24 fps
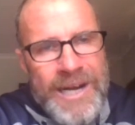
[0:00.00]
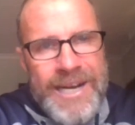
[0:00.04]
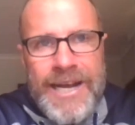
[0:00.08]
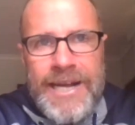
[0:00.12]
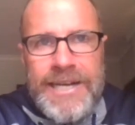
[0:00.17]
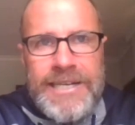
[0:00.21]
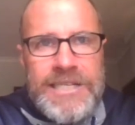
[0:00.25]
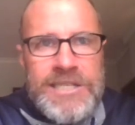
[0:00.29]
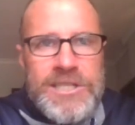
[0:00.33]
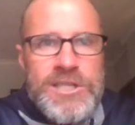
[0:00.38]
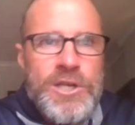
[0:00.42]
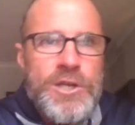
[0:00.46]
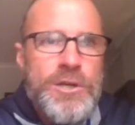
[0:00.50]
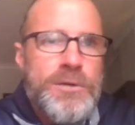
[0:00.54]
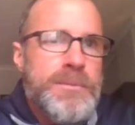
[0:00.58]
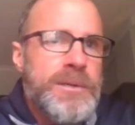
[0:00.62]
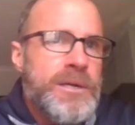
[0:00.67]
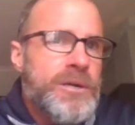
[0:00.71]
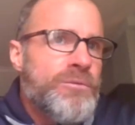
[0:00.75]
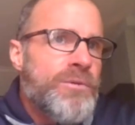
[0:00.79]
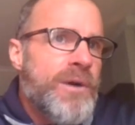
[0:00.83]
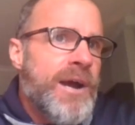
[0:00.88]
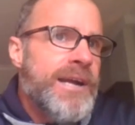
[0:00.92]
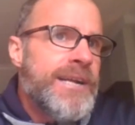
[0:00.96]
182,
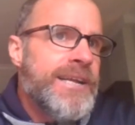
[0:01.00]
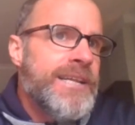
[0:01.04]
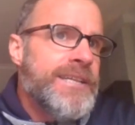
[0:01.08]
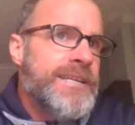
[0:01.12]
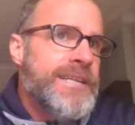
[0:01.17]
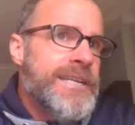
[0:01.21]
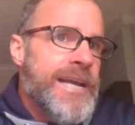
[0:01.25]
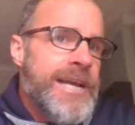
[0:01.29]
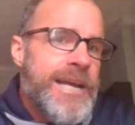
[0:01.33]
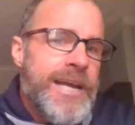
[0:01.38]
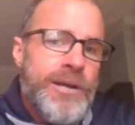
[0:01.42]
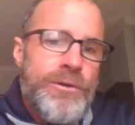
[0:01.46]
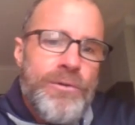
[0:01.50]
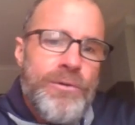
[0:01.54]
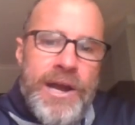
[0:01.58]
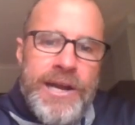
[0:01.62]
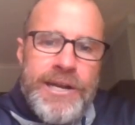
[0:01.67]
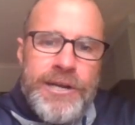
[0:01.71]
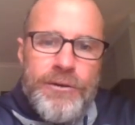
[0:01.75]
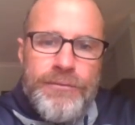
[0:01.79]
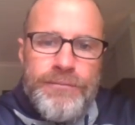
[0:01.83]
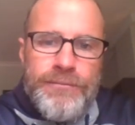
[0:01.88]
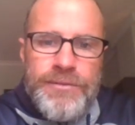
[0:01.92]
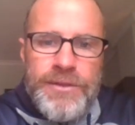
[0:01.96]
but great in the air,
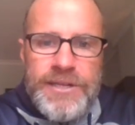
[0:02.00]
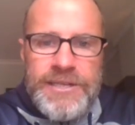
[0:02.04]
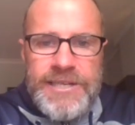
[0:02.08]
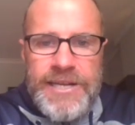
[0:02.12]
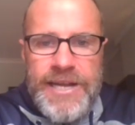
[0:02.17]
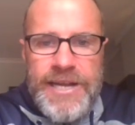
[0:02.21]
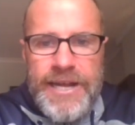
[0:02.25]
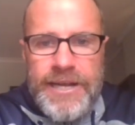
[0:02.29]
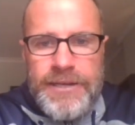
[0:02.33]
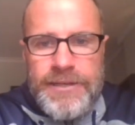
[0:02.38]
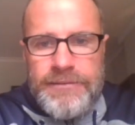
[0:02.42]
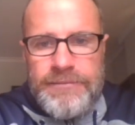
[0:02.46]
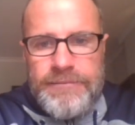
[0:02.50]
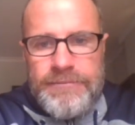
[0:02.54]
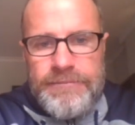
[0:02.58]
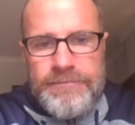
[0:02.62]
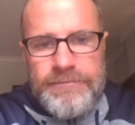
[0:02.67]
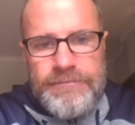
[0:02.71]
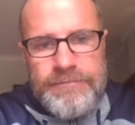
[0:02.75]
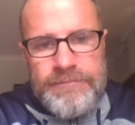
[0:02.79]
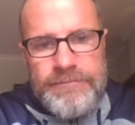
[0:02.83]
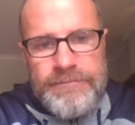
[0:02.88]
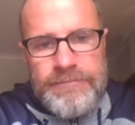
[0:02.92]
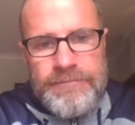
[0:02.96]
great off the deck.
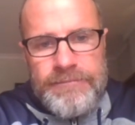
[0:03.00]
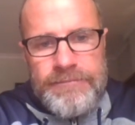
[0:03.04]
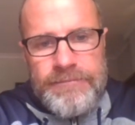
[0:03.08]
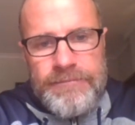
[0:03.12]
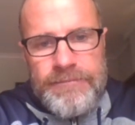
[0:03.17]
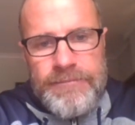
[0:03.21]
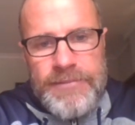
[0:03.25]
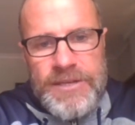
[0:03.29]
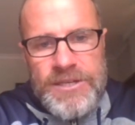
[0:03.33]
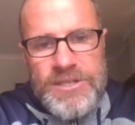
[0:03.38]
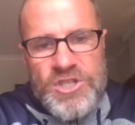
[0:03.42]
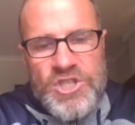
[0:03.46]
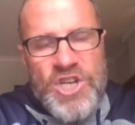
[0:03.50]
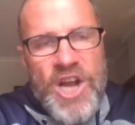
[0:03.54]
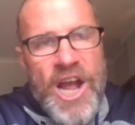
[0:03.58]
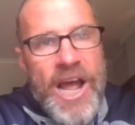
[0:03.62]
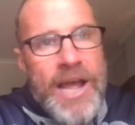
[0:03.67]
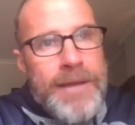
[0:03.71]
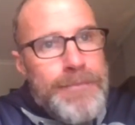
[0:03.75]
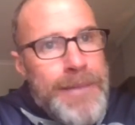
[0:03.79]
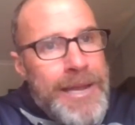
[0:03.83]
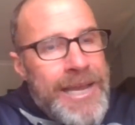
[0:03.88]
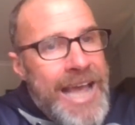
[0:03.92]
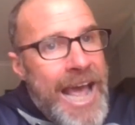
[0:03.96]

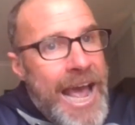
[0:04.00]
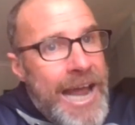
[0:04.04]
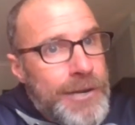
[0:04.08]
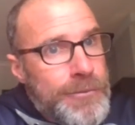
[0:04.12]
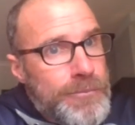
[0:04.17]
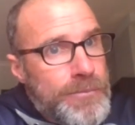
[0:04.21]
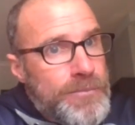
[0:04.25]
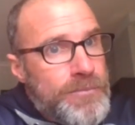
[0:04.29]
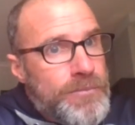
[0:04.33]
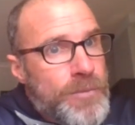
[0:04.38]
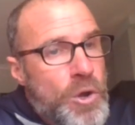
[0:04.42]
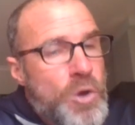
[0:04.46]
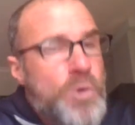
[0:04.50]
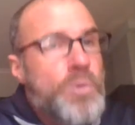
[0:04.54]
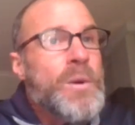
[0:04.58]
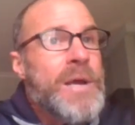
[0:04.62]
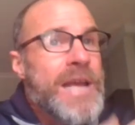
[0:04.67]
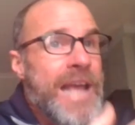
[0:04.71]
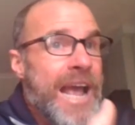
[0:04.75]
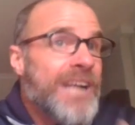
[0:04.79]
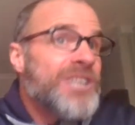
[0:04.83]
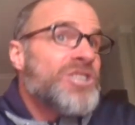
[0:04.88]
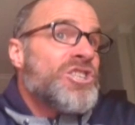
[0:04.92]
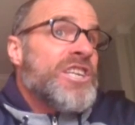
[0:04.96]
Shane McAdam, who
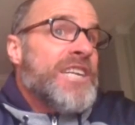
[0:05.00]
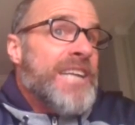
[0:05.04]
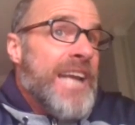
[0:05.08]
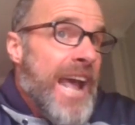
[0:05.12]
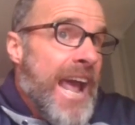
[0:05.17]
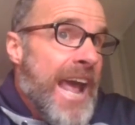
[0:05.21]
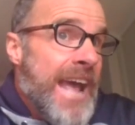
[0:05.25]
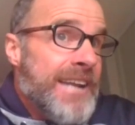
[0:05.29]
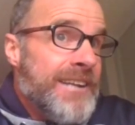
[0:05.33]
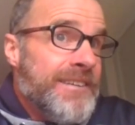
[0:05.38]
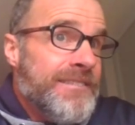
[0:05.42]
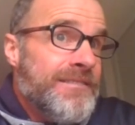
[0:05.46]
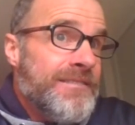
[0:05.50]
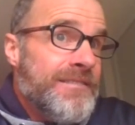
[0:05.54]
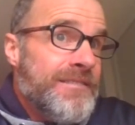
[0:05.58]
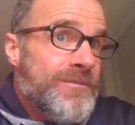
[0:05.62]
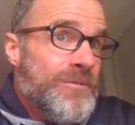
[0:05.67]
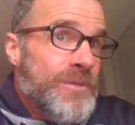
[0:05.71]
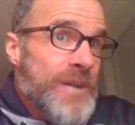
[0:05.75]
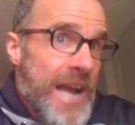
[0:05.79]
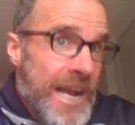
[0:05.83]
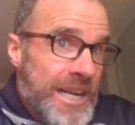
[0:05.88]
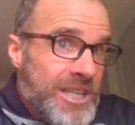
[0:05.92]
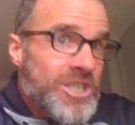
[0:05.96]
we actually had.
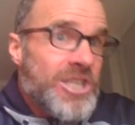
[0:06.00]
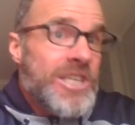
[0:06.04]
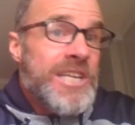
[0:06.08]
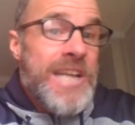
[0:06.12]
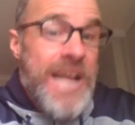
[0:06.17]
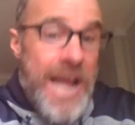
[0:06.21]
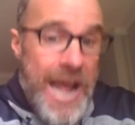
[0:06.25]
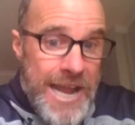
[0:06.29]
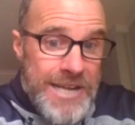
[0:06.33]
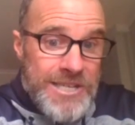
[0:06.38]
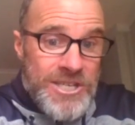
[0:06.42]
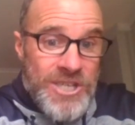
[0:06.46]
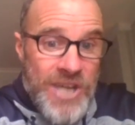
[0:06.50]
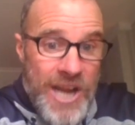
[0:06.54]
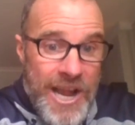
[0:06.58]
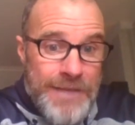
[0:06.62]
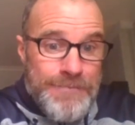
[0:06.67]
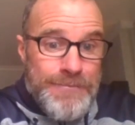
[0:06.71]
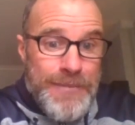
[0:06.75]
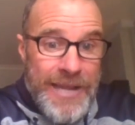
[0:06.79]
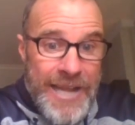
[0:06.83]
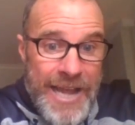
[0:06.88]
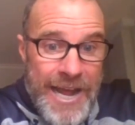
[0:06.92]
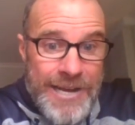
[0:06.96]
We actually had
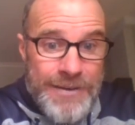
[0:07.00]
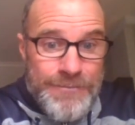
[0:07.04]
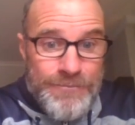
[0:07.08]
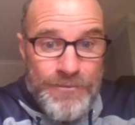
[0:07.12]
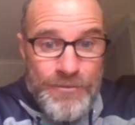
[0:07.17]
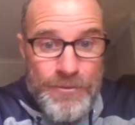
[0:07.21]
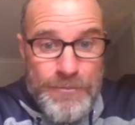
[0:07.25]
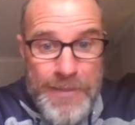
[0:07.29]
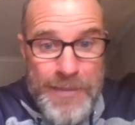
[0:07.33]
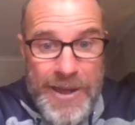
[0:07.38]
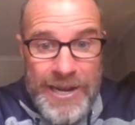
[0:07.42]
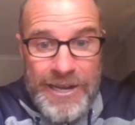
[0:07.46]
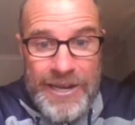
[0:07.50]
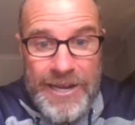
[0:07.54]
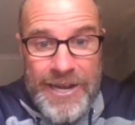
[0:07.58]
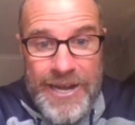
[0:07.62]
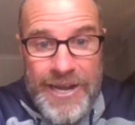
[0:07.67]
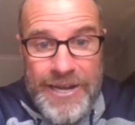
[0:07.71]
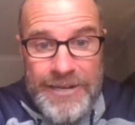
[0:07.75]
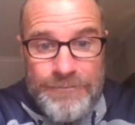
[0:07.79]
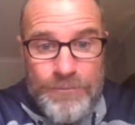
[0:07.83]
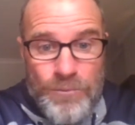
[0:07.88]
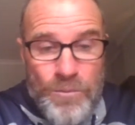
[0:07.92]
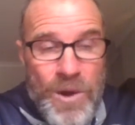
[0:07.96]
Shane McAdam from
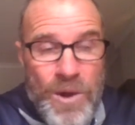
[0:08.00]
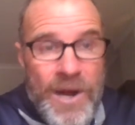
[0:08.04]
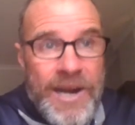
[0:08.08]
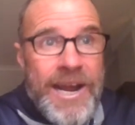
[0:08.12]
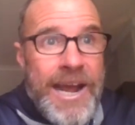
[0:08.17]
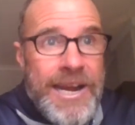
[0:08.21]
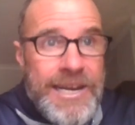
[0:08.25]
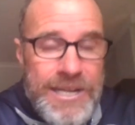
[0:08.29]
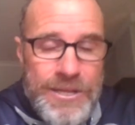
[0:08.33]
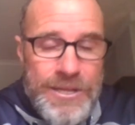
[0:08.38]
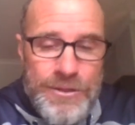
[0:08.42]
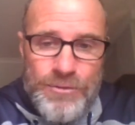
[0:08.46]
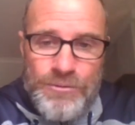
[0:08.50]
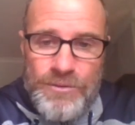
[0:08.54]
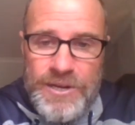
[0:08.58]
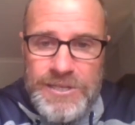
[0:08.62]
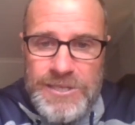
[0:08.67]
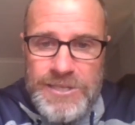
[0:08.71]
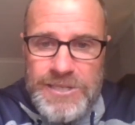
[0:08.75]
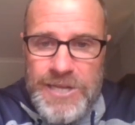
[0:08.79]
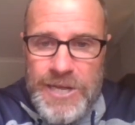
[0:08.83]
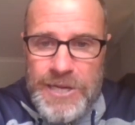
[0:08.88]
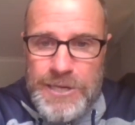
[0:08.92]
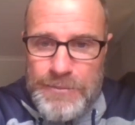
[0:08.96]
Adelaide,
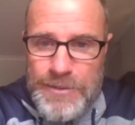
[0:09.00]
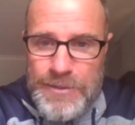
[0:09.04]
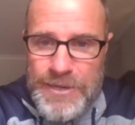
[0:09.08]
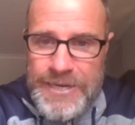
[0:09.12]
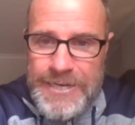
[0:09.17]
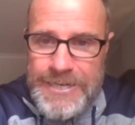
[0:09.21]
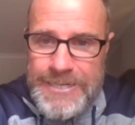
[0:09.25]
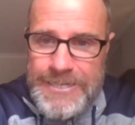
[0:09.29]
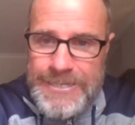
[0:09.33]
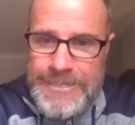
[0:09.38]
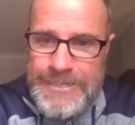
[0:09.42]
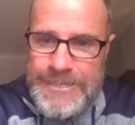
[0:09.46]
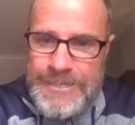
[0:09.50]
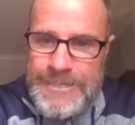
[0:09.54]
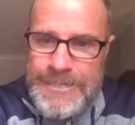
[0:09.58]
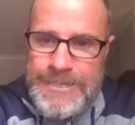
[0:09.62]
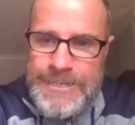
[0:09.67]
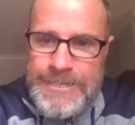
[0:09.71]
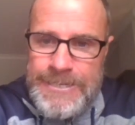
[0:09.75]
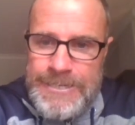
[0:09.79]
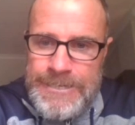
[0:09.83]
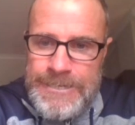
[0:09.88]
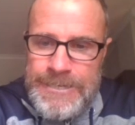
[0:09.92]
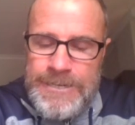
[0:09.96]
183
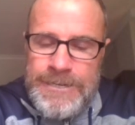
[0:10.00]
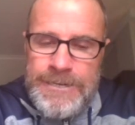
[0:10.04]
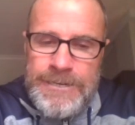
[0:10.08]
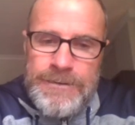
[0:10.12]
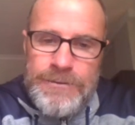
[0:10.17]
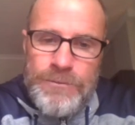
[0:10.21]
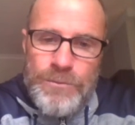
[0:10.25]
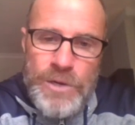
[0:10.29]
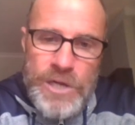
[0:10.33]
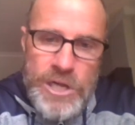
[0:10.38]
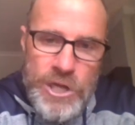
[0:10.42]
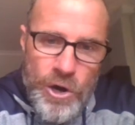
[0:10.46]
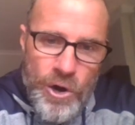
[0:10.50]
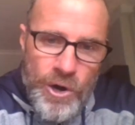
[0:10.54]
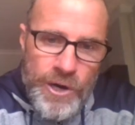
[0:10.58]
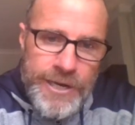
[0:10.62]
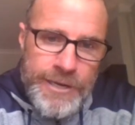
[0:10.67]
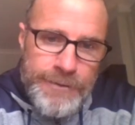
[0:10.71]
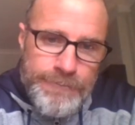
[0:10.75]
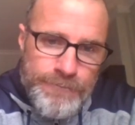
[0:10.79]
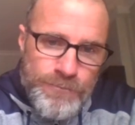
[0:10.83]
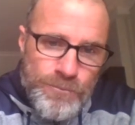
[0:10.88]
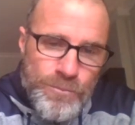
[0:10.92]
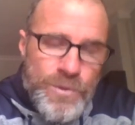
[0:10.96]
centimetres. We
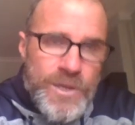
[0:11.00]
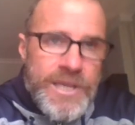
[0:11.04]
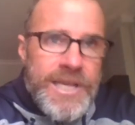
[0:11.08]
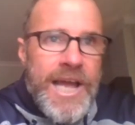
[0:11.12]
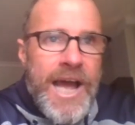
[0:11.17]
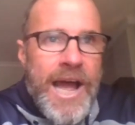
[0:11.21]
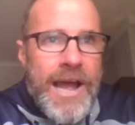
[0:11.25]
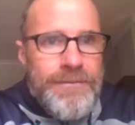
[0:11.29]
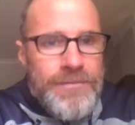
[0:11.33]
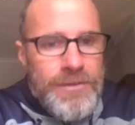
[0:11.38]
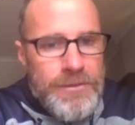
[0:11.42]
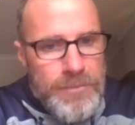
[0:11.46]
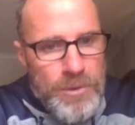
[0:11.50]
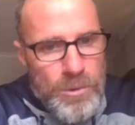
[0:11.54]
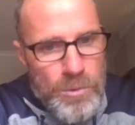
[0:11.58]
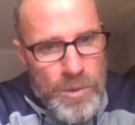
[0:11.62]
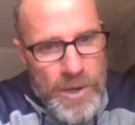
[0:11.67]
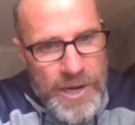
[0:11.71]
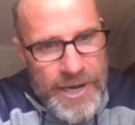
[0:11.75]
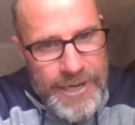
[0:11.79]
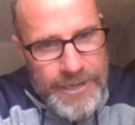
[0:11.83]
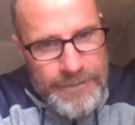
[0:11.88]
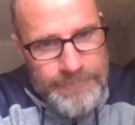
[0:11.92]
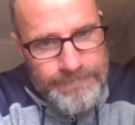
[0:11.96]
got him, we gave him
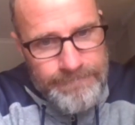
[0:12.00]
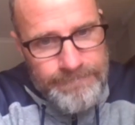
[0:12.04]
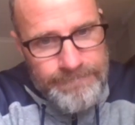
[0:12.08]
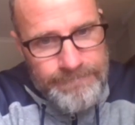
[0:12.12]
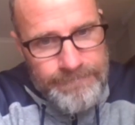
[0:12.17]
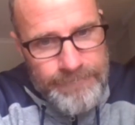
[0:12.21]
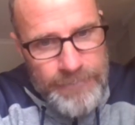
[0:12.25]
away.